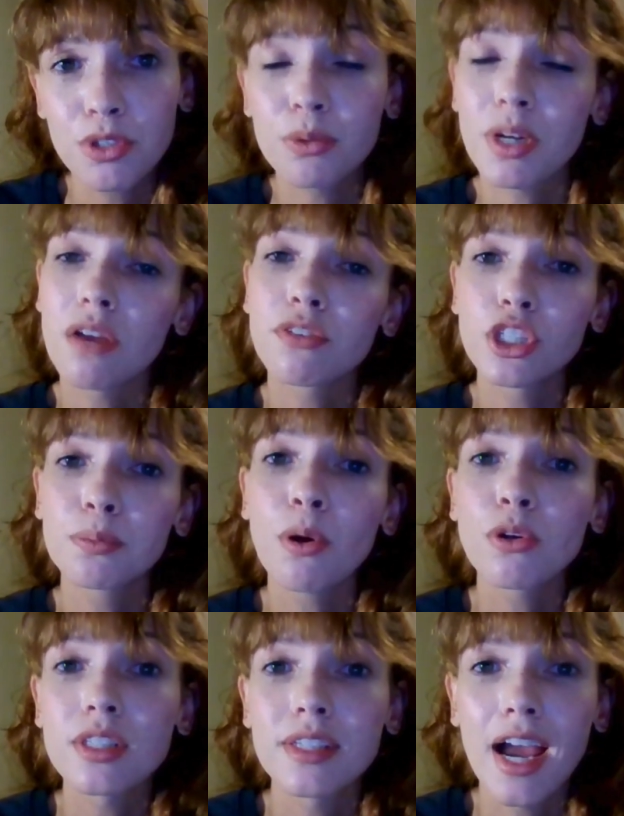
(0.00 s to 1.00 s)
So whatever you
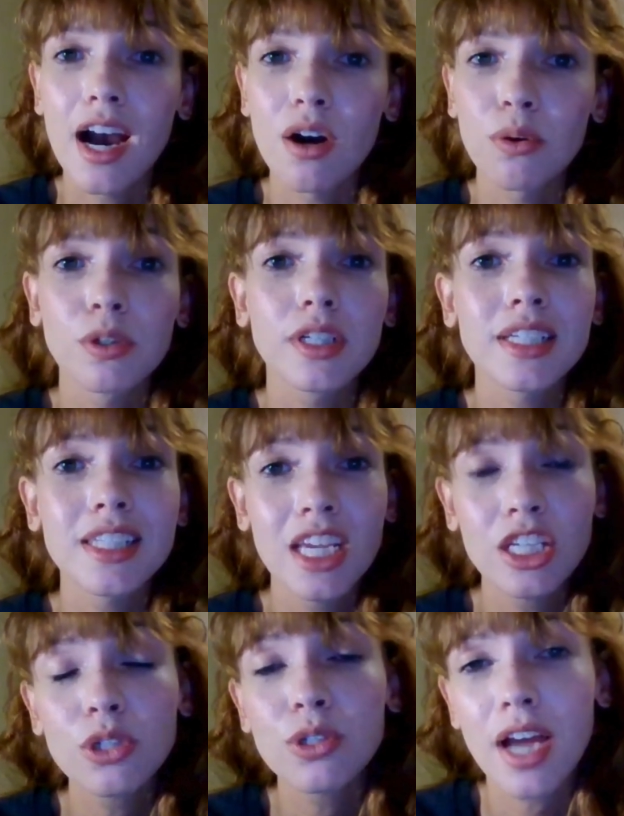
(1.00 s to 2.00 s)
post now will
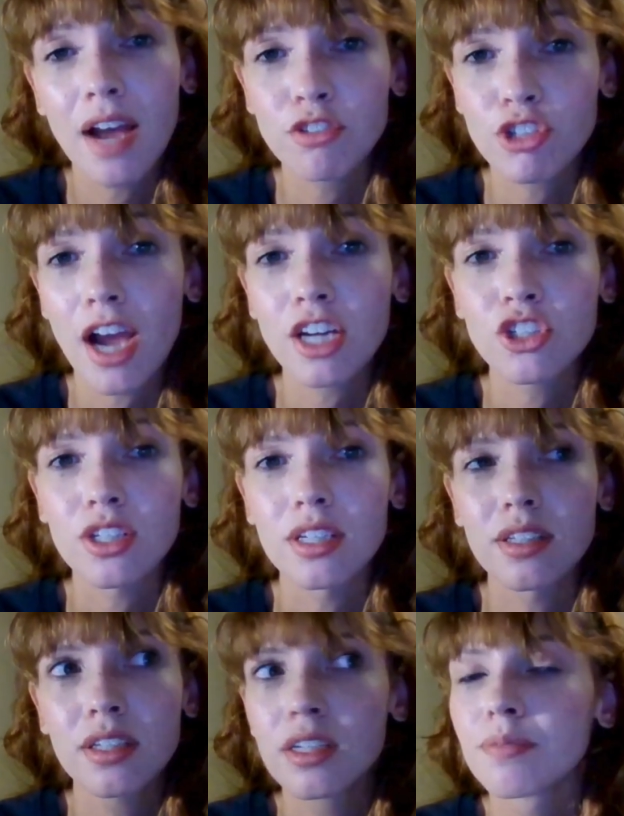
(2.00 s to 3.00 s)
continue to have
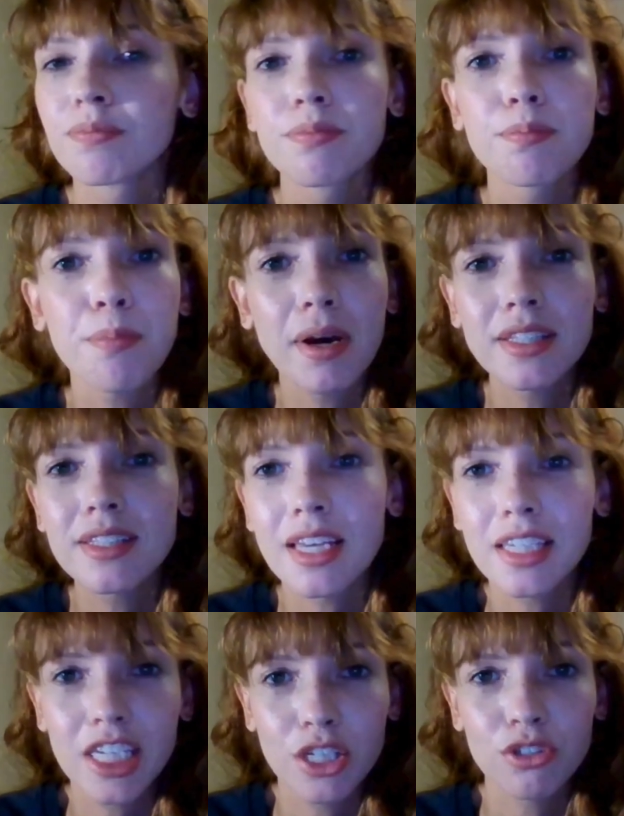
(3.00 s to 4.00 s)
traction months
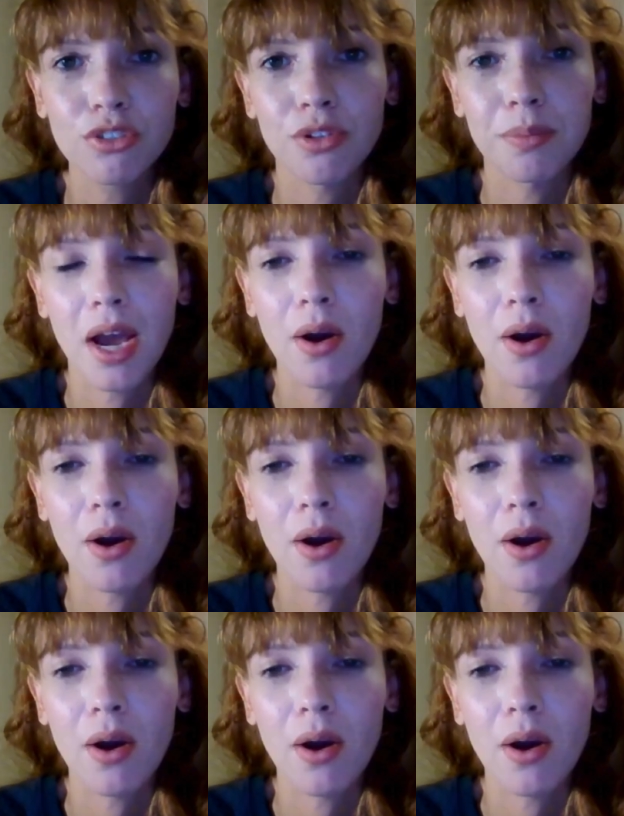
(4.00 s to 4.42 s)
and years from